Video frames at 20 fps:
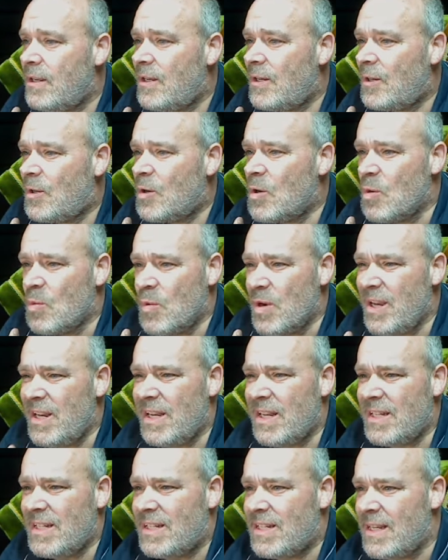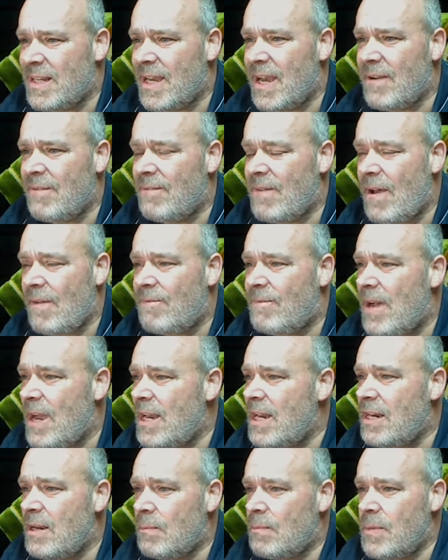or witnessing. I, I find
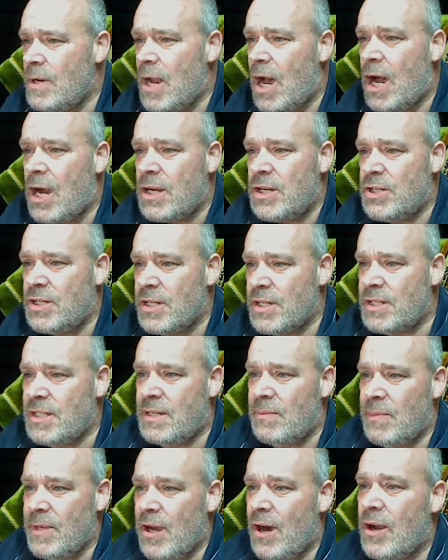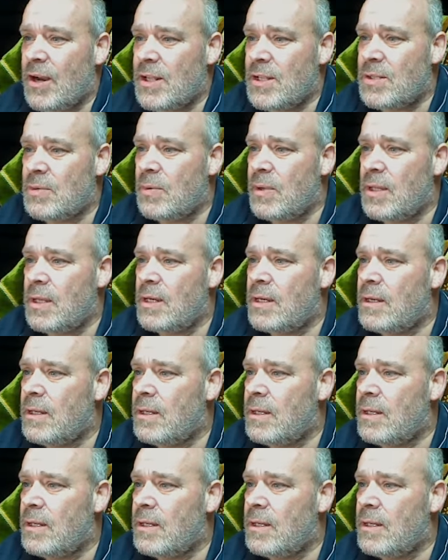it obnoxious, to be honest with you